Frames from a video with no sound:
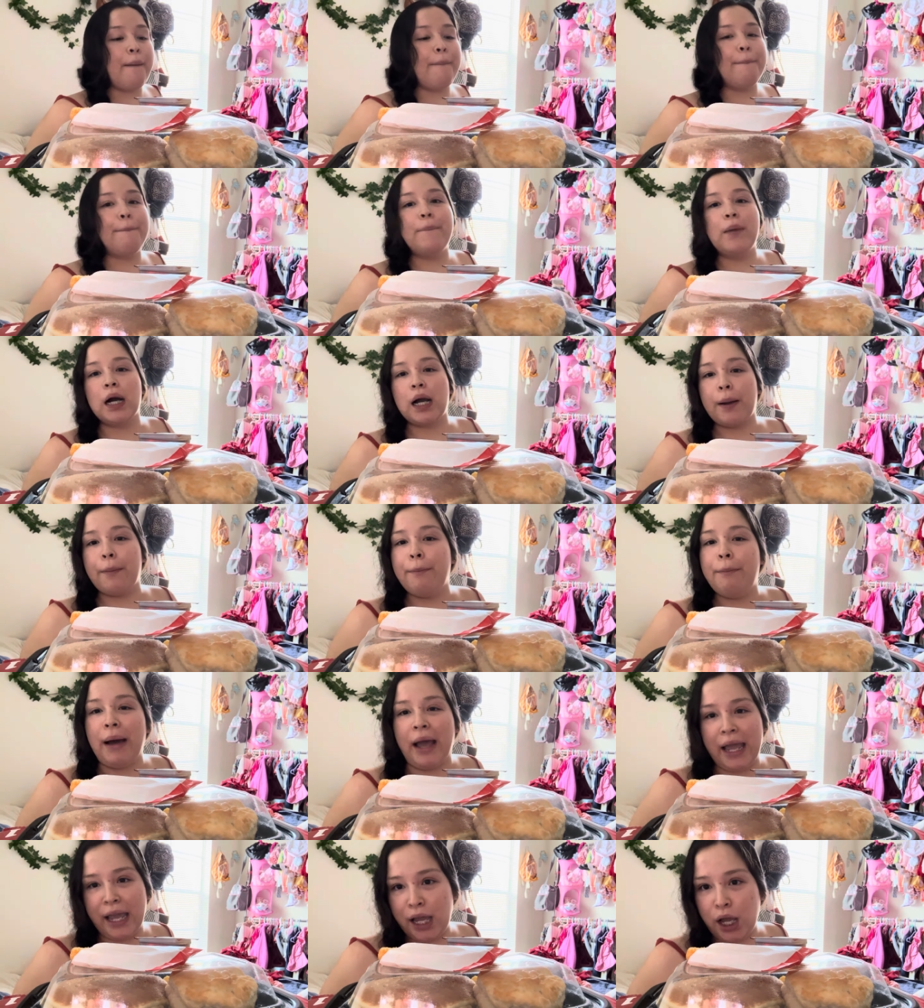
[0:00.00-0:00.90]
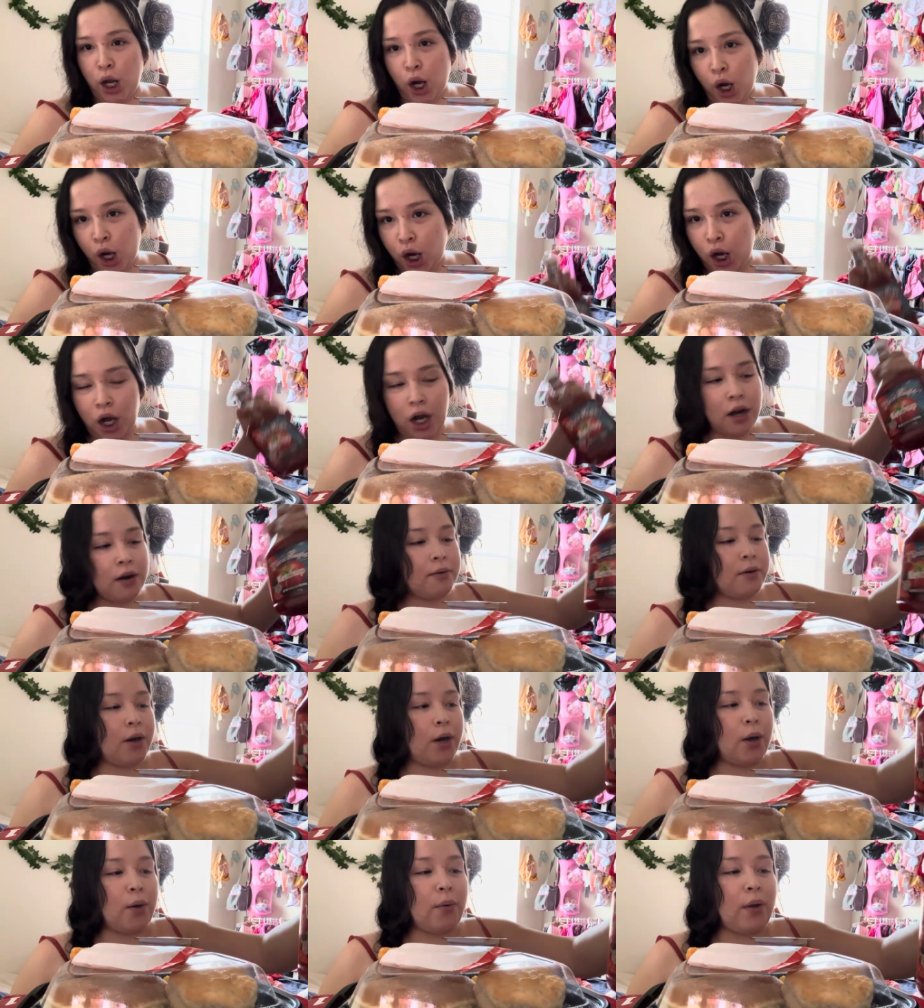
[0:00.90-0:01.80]
mukbanger
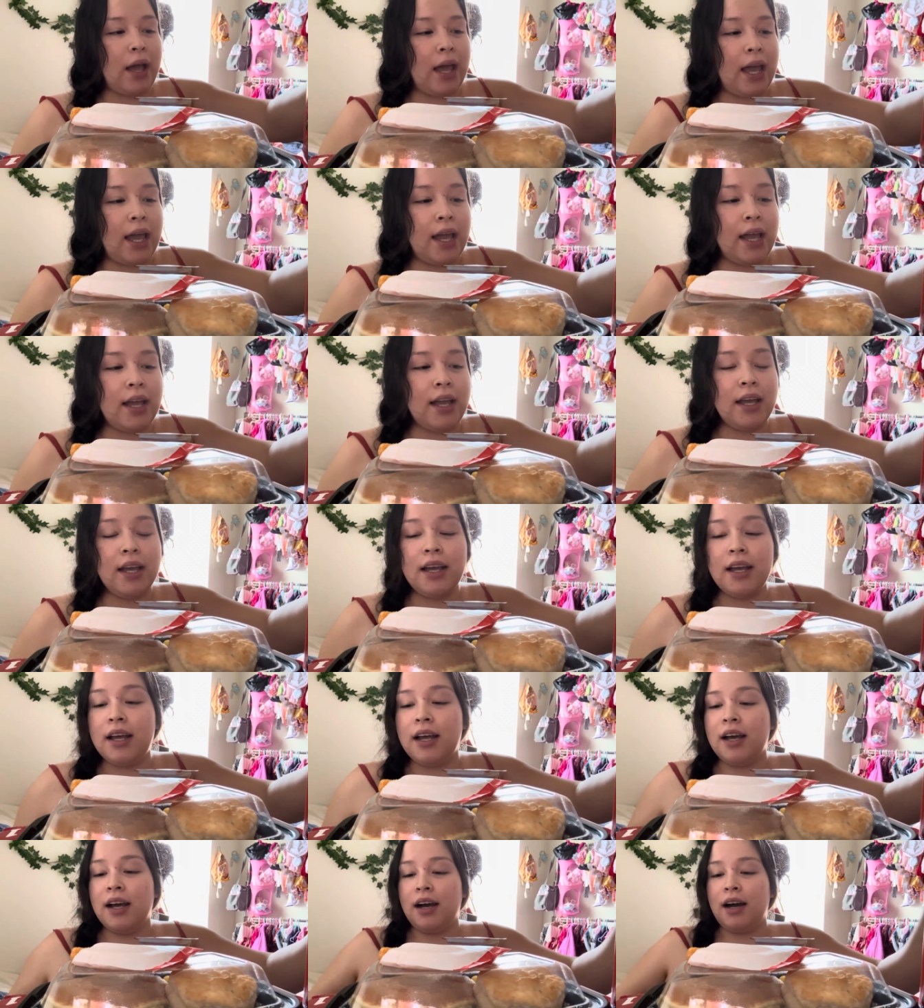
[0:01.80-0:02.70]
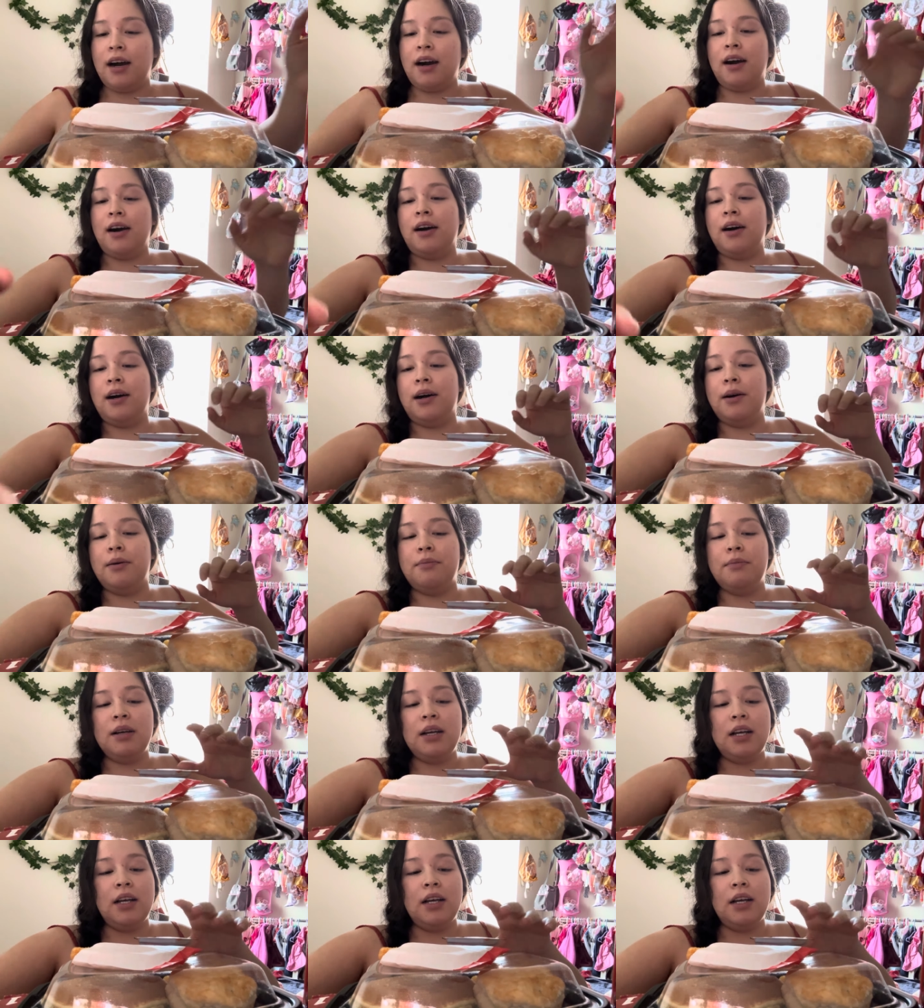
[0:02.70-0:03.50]
okay um